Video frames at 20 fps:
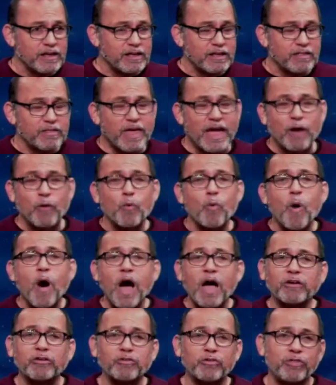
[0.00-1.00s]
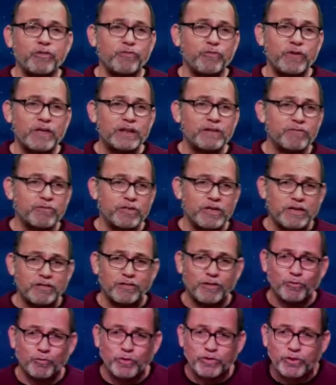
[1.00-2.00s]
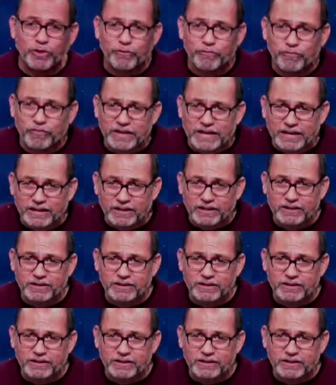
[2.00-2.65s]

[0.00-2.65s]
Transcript: that washed the feet of Jesus with her feet.